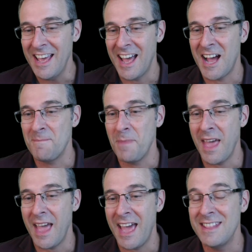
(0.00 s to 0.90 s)

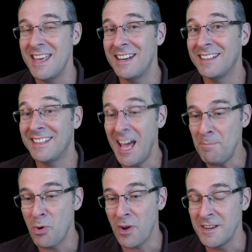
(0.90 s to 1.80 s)
And then at that
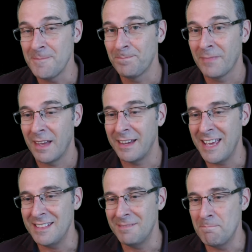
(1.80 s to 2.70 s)
point,
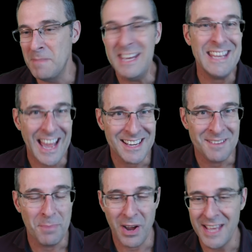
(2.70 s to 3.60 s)
again, mediated
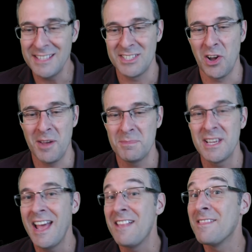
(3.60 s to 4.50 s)
by enzymes,
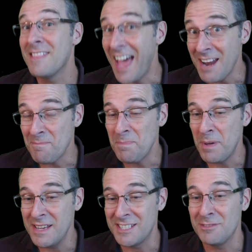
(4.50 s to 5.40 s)
that
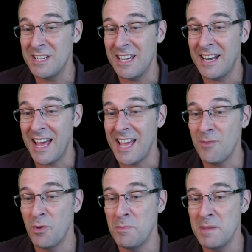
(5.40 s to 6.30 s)
piece of DNA
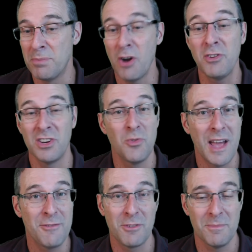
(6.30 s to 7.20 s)
will be broken away
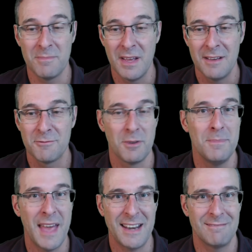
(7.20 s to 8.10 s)
from
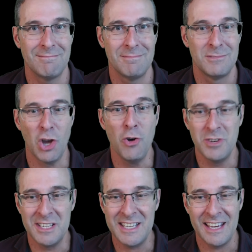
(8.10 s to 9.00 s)
that donor
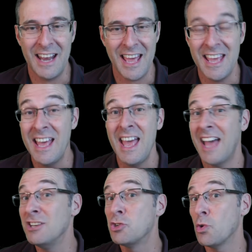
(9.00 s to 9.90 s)
DNA
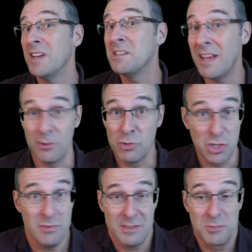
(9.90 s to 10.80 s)
and it'll
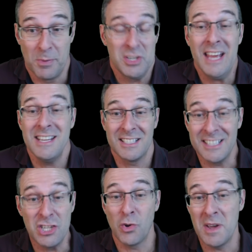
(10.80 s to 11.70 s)
spontaneously
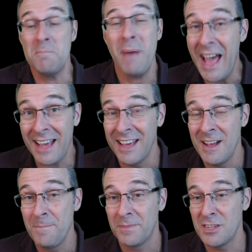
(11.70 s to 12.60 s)
join back
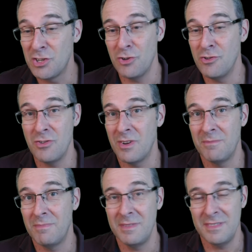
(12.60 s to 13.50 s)
to
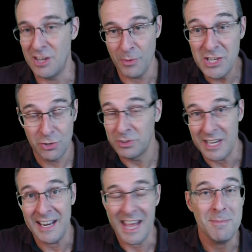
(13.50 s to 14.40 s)
the original
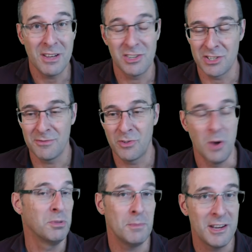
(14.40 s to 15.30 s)
DNA because of
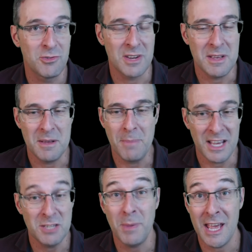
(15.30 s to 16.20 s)
complementary base
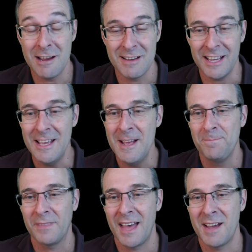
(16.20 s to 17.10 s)
pairing
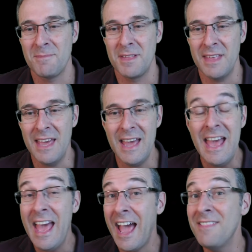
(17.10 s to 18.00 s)
there.
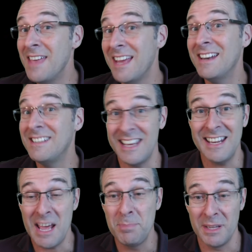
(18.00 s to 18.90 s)
And then
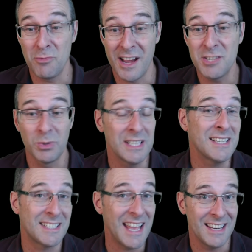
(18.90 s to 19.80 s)
DNA polymerase will
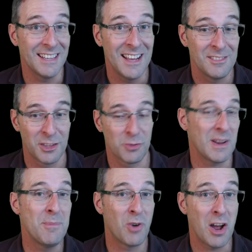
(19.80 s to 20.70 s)
extend the
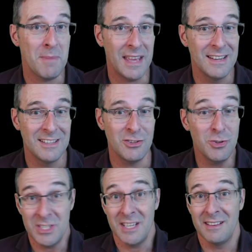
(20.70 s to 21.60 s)
3' end
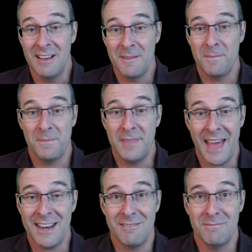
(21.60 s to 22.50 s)
using
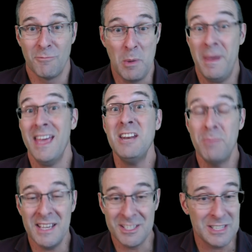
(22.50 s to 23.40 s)
that repaired
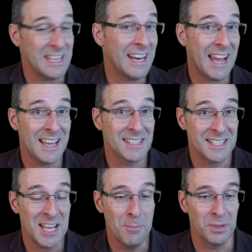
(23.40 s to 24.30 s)
piece of DNA as a
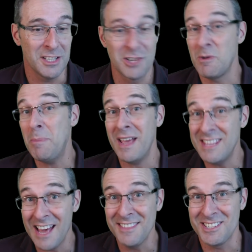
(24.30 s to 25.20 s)
template to repair the
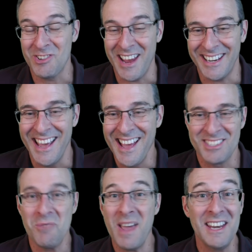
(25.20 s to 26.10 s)
other strand. So
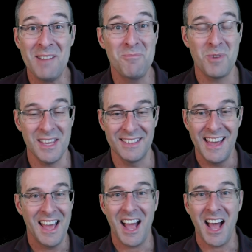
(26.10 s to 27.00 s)
we end up with
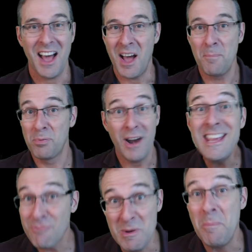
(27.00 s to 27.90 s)
a
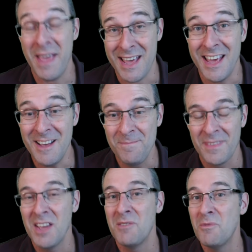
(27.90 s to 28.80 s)
break repair
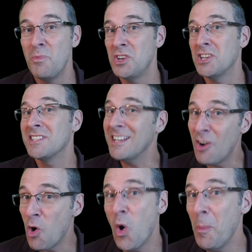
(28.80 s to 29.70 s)
which has
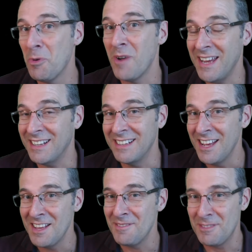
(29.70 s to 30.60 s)
incorporated
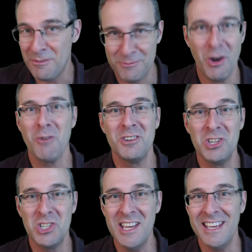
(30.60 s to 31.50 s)
the foreign
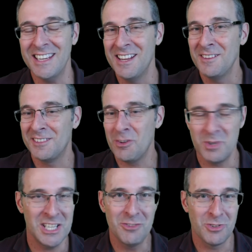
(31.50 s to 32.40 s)
gene that was
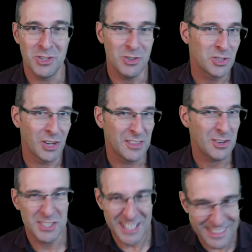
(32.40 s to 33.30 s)
introduced on those
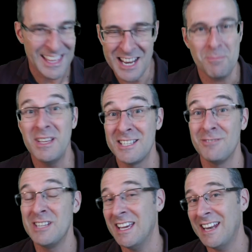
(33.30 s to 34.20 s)
synthetic bits of
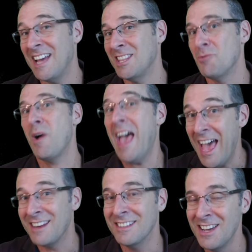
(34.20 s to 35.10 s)
DNA that were
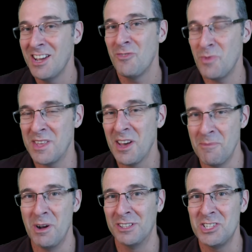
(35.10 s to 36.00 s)
added with
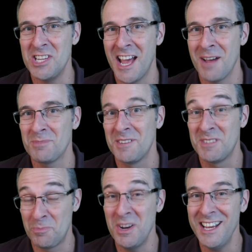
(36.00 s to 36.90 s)
homology arms. It's
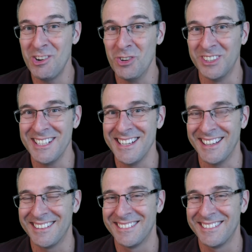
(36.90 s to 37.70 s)
pretty cool, isn't it?